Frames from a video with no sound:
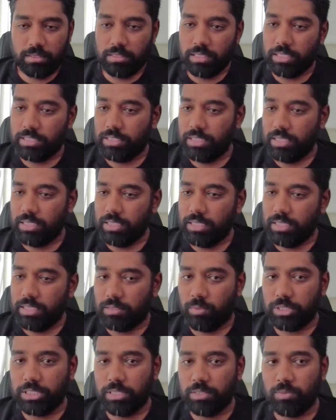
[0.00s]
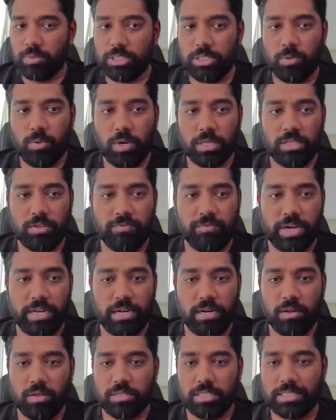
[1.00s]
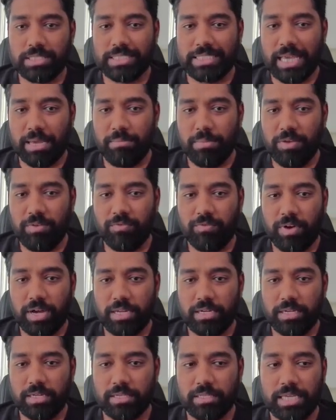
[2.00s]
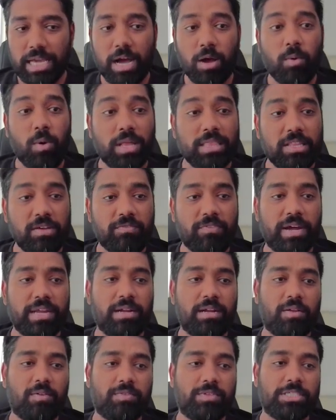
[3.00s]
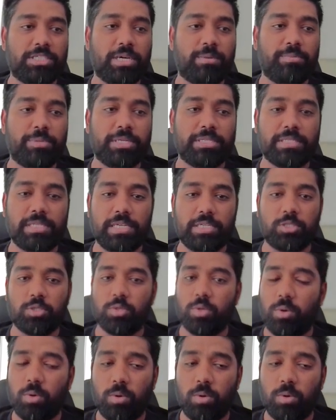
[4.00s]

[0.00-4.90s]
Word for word: Is it? Was it? Was it quarter final or the semi final? Yeah, quarter final of the Champions League. So